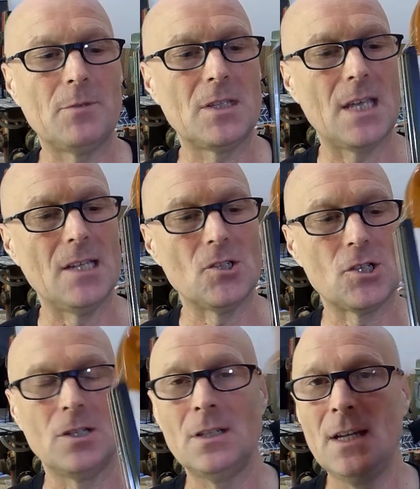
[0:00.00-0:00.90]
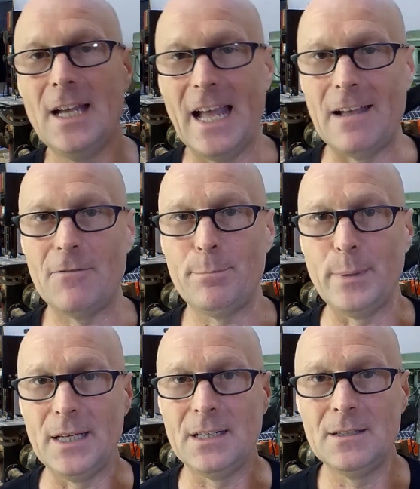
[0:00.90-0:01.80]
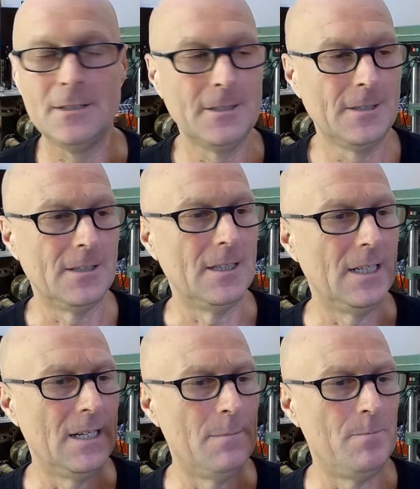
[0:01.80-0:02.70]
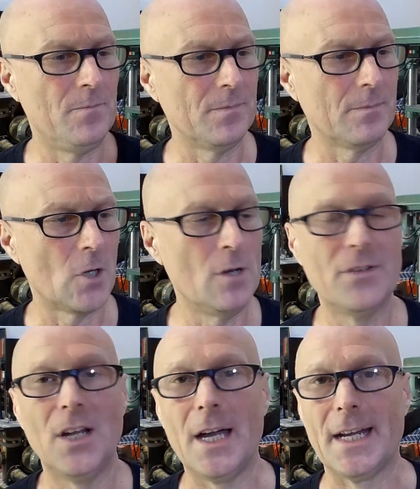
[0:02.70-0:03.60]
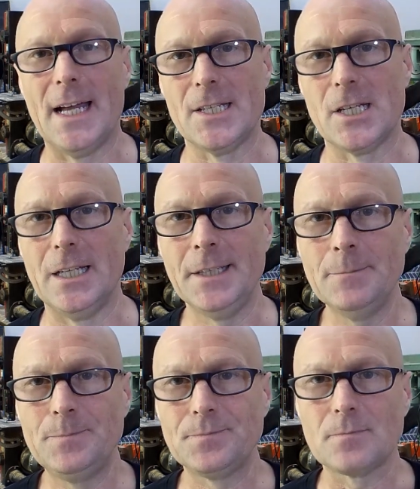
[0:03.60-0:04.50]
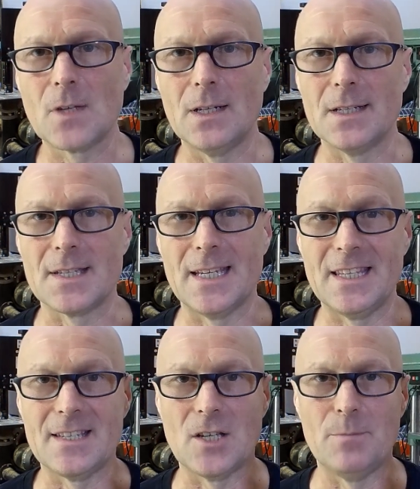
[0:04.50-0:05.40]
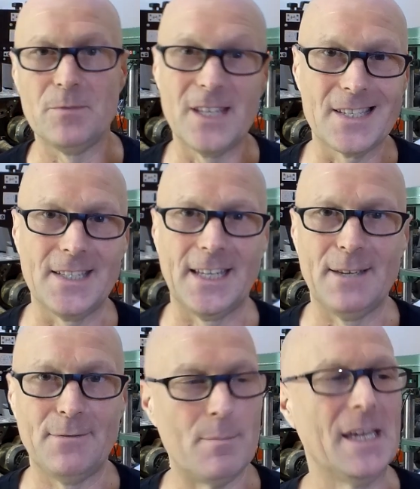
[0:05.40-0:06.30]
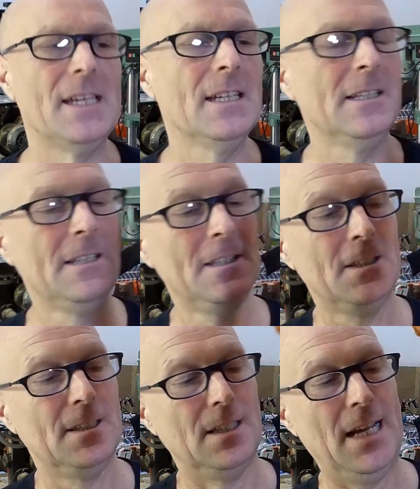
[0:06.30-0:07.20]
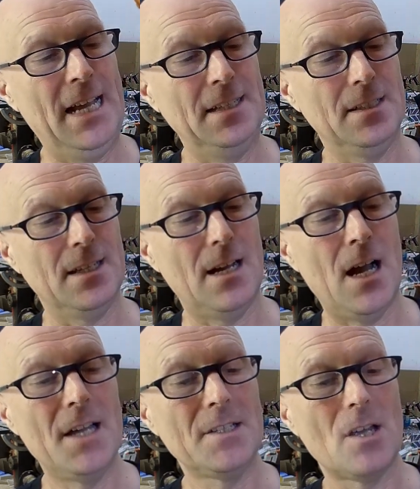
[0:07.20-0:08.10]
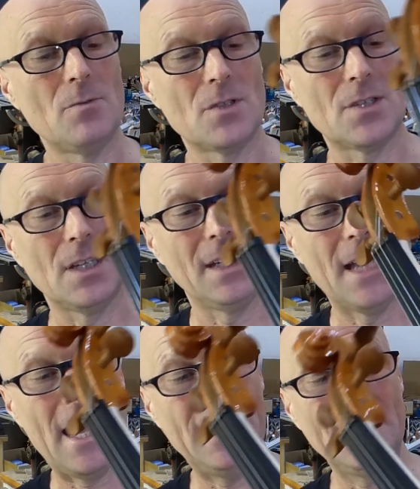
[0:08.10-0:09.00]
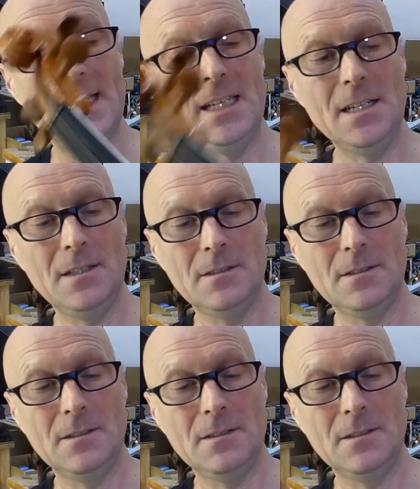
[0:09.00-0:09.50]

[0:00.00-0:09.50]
to tension, have been overnight actually. I set this up yesterday for me, and I don't see any